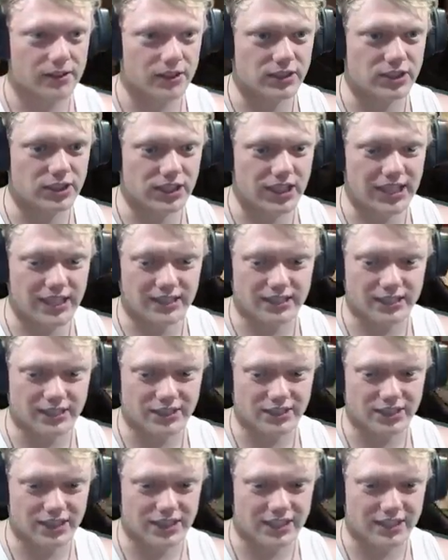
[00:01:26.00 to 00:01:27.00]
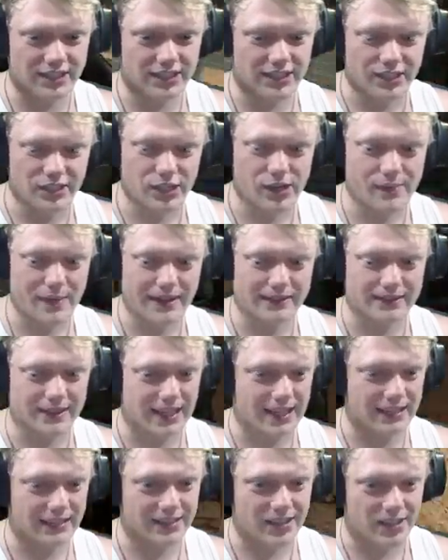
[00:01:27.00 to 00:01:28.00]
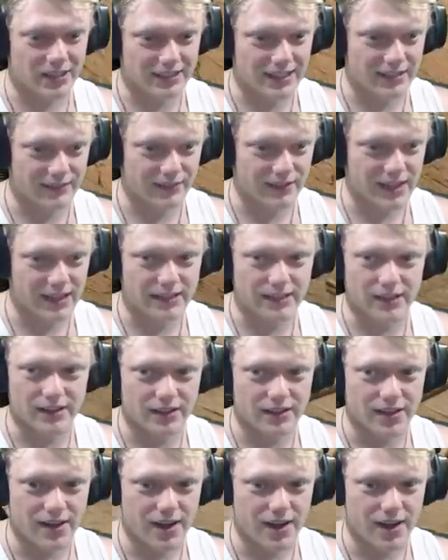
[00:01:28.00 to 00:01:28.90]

Good shit. Good shit. You're about to get called out for that, though.